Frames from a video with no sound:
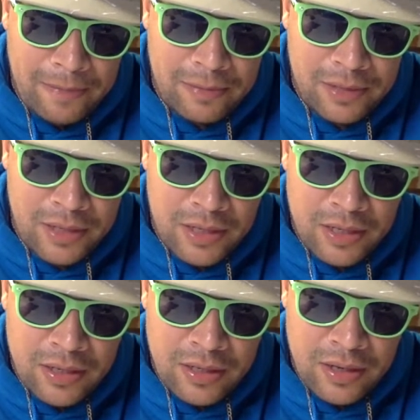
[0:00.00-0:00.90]

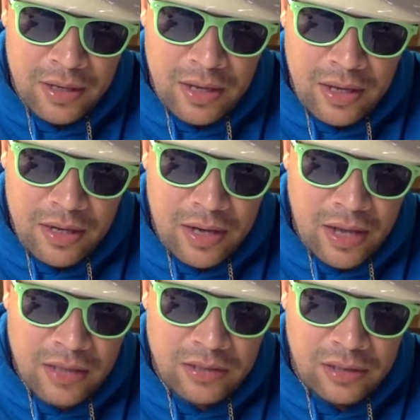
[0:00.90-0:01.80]
Bleed and
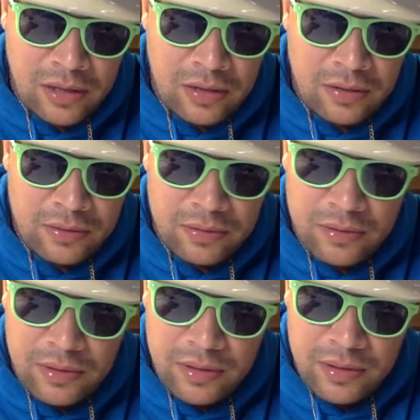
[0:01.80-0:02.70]
die slow,
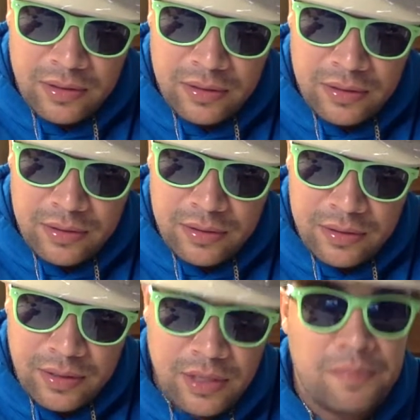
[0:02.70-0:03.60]

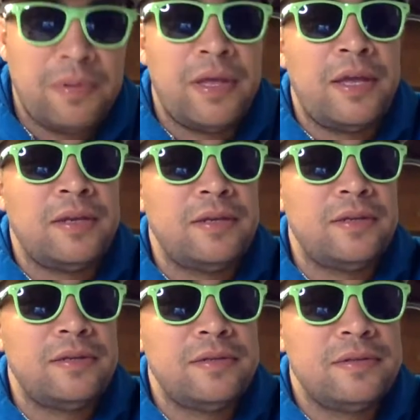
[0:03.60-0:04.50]
like you planned.
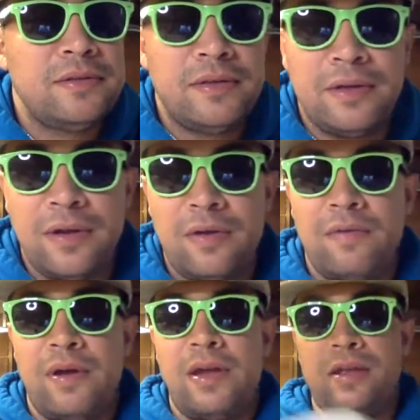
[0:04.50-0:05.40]

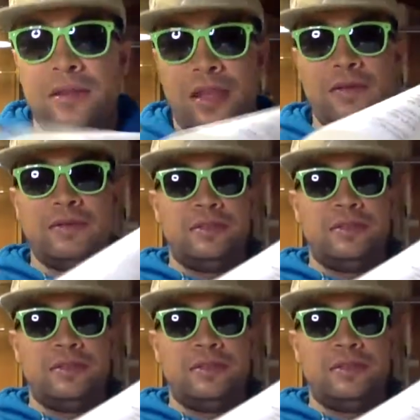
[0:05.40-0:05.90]
All right, that